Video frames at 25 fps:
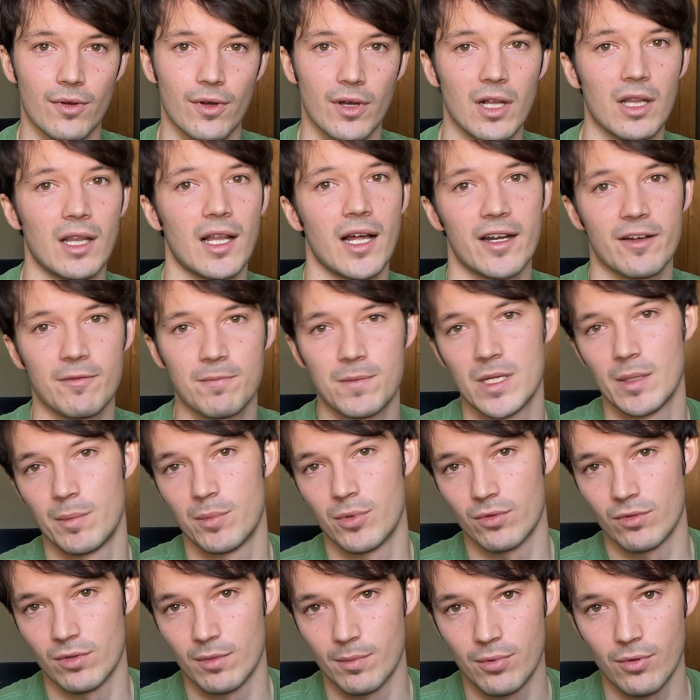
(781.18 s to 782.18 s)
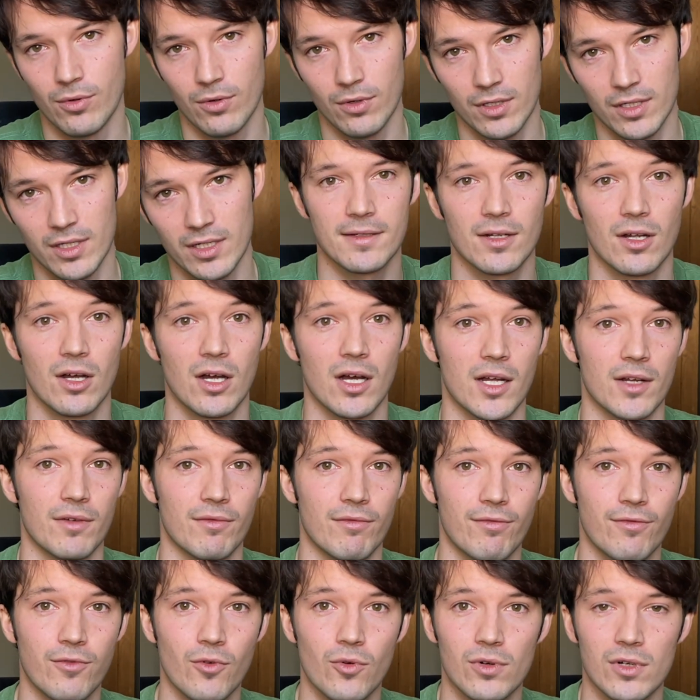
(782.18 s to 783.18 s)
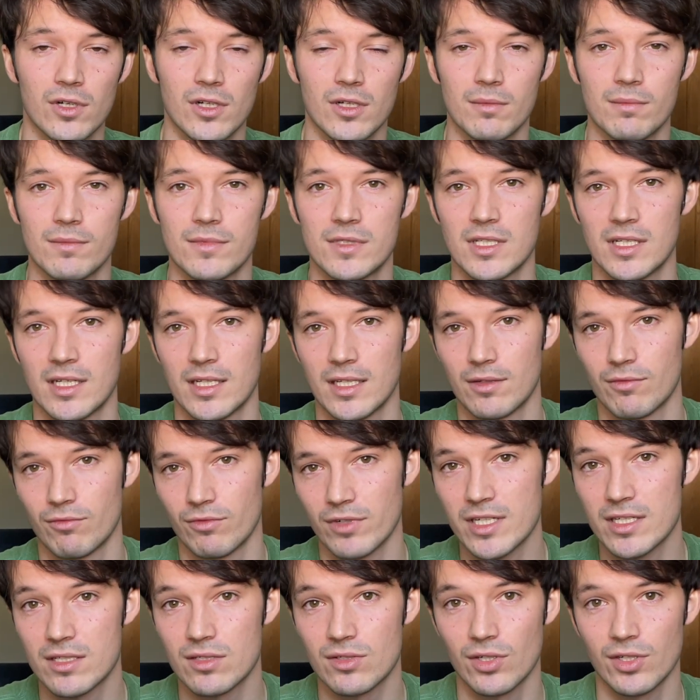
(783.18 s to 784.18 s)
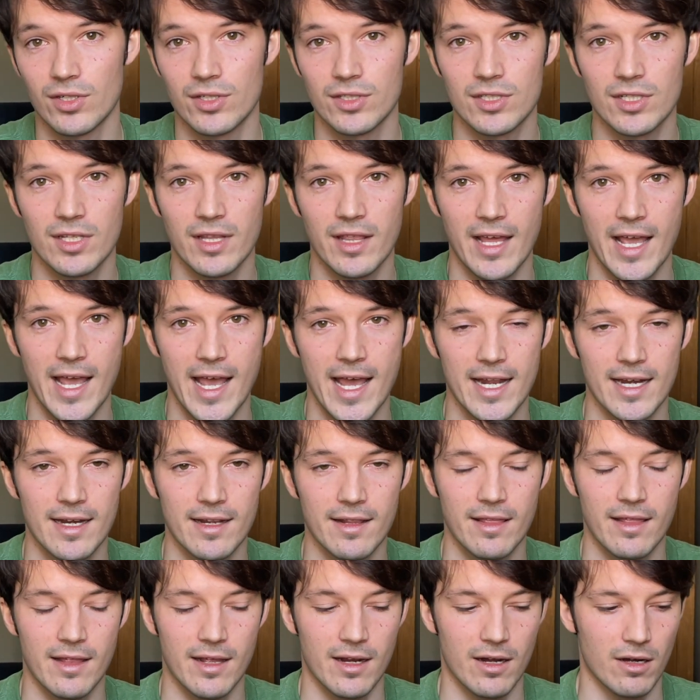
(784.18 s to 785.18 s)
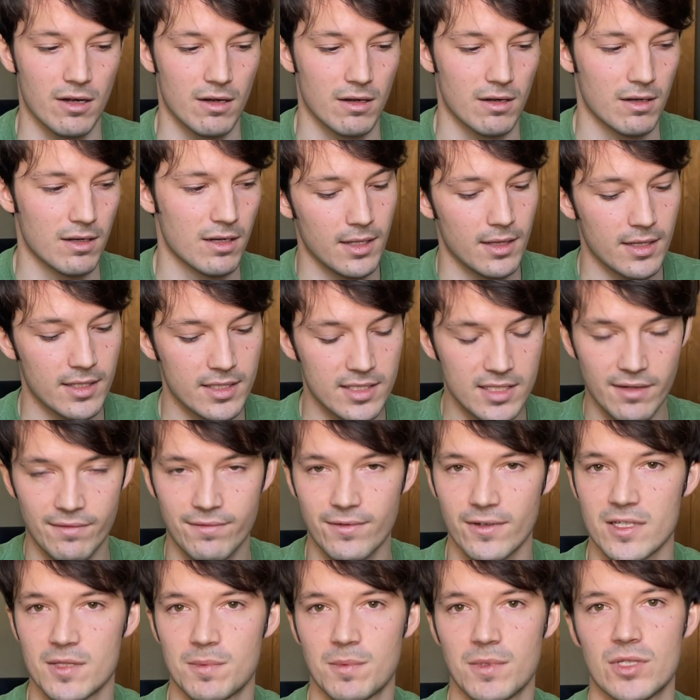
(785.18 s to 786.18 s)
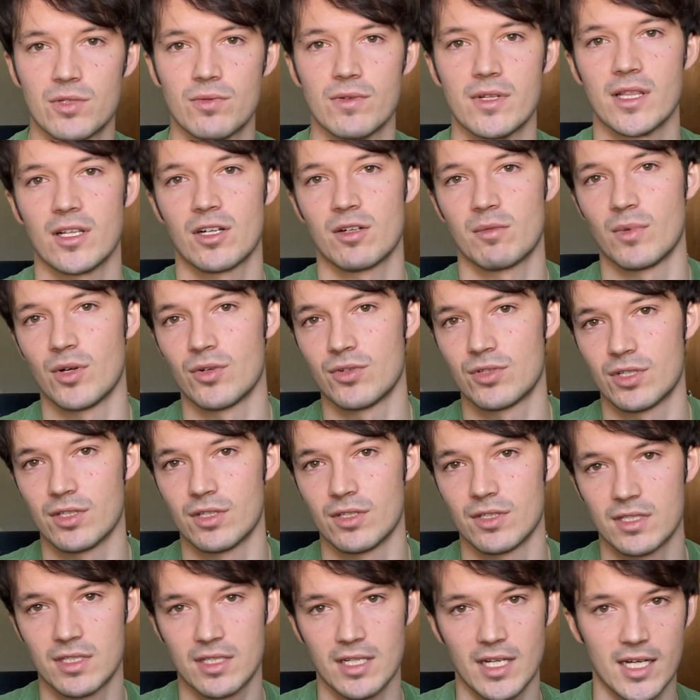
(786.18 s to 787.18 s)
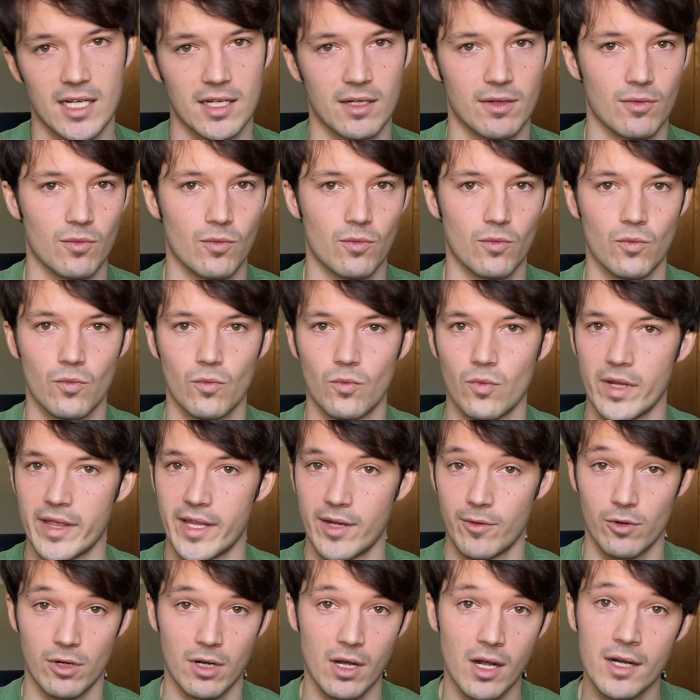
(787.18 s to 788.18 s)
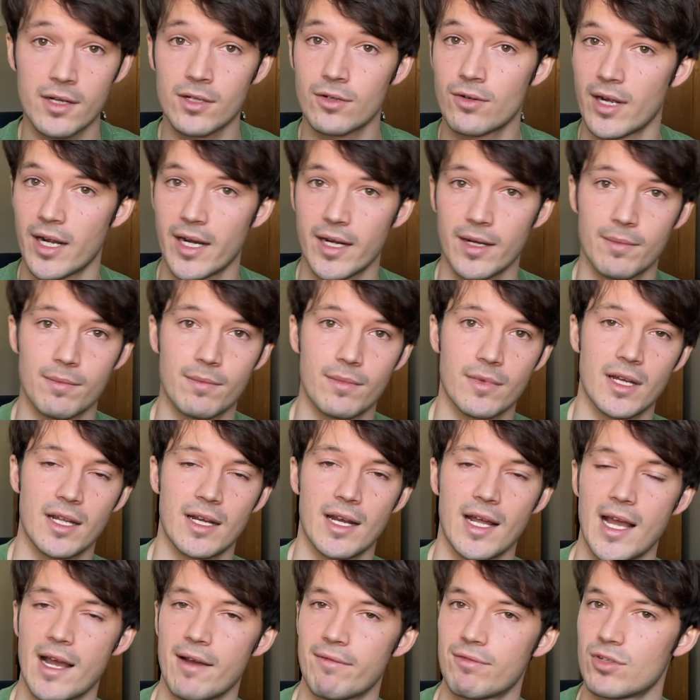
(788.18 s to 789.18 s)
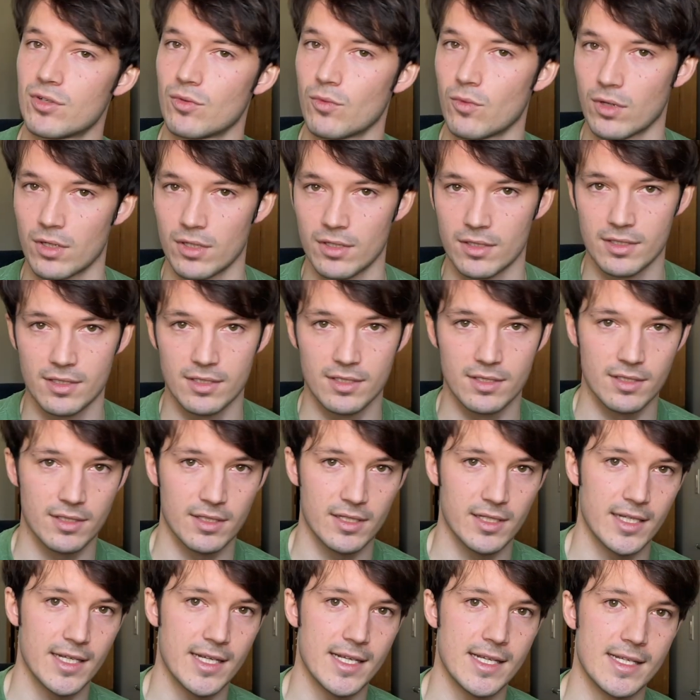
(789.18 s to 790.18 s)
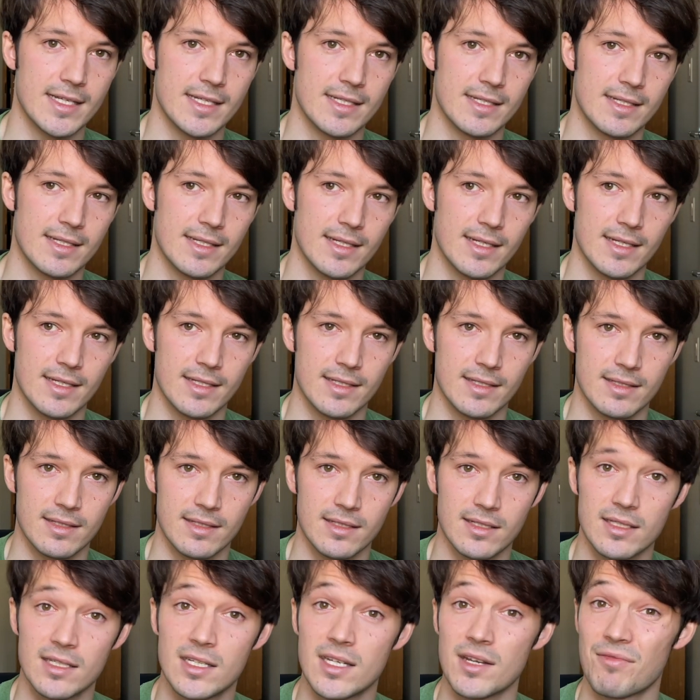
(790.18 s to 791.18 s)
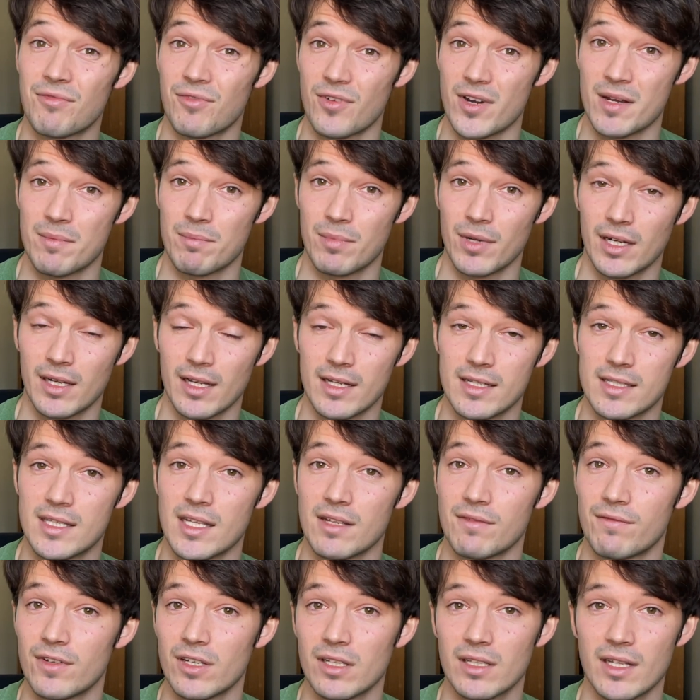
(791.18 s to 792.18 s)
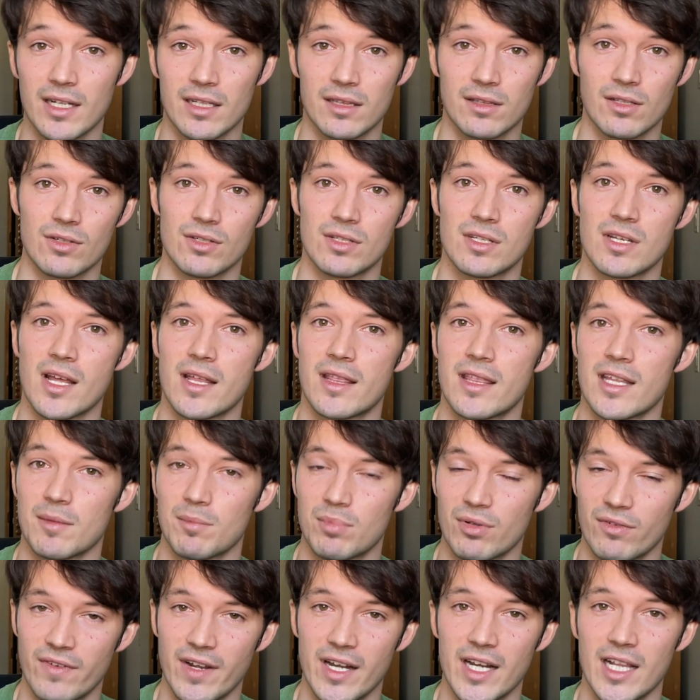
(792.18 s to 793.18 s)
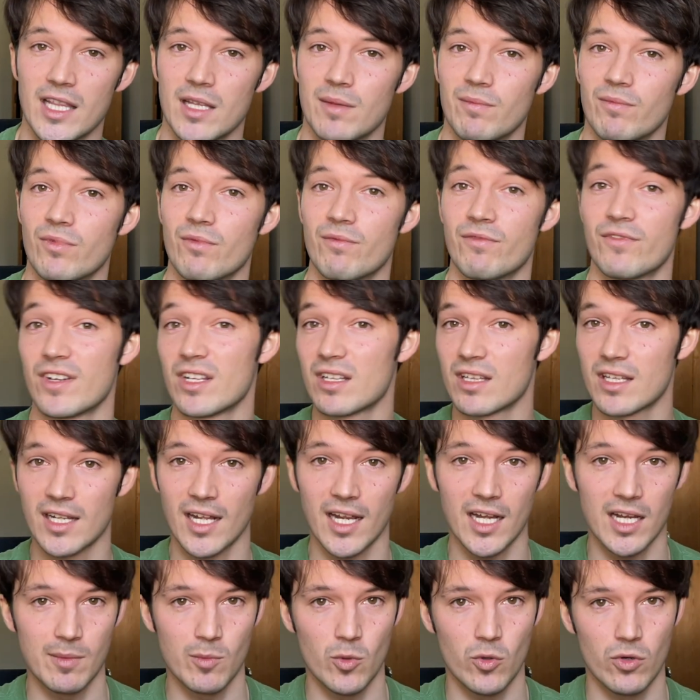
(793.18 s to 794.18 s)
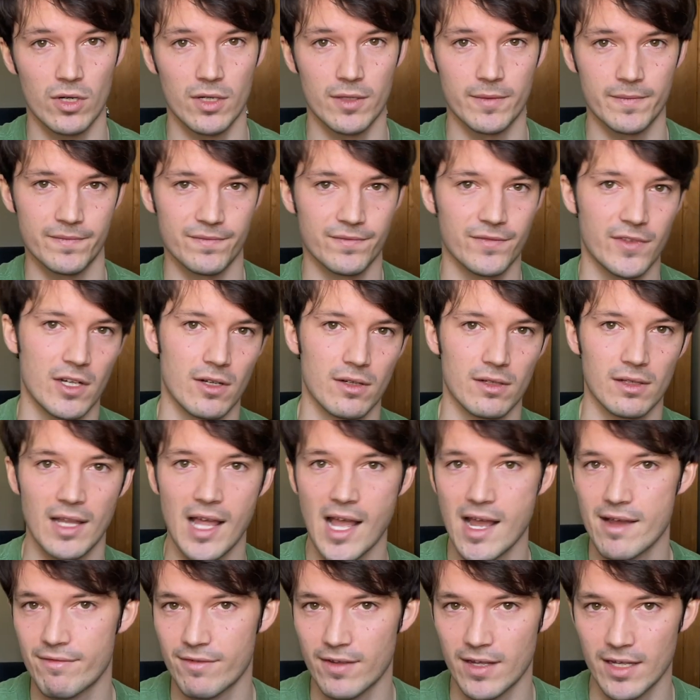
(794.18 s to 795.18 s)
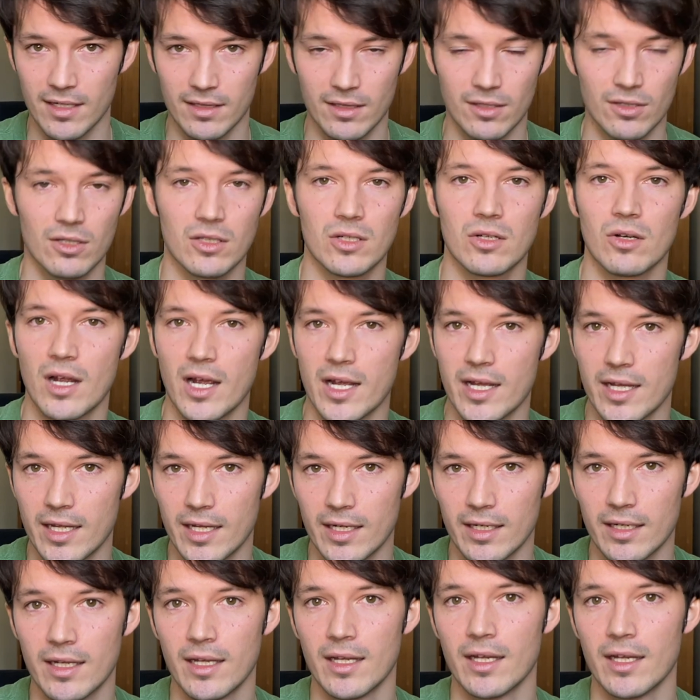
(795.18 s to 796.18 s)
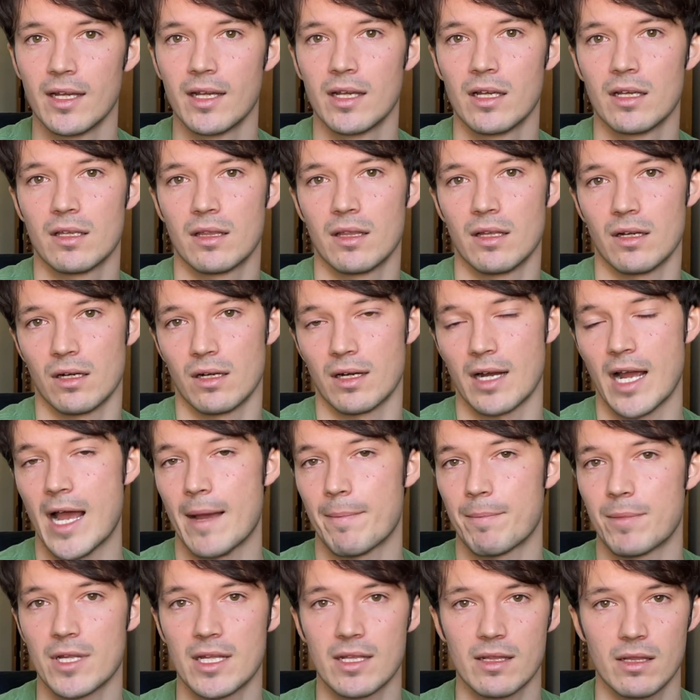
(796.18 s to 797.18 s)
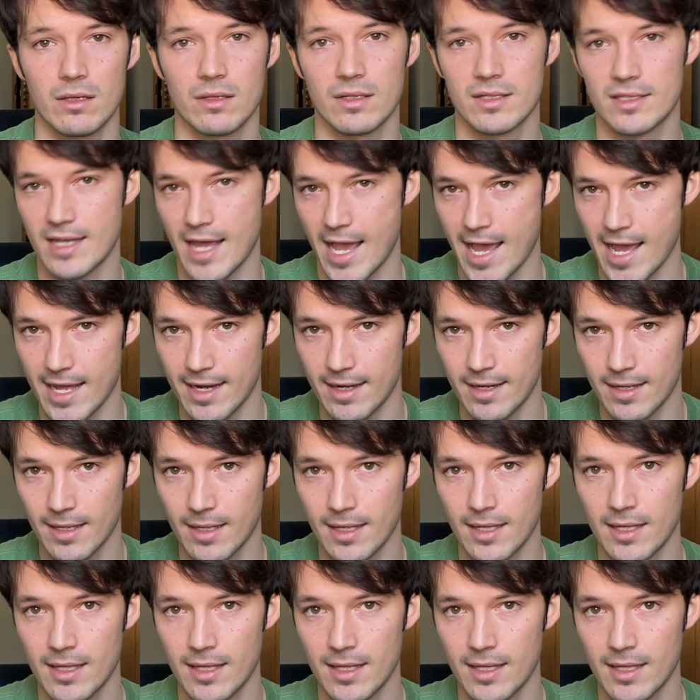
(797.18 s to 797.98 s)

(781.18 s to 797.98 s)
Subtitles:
a lot of people report on forums and in research that the difference between their emotional state when they were on Kratom and afterwards is different, because they feel like there's nothing preventing them from feeling anymore. They're laughing, they're crying, they're happy, they're sad.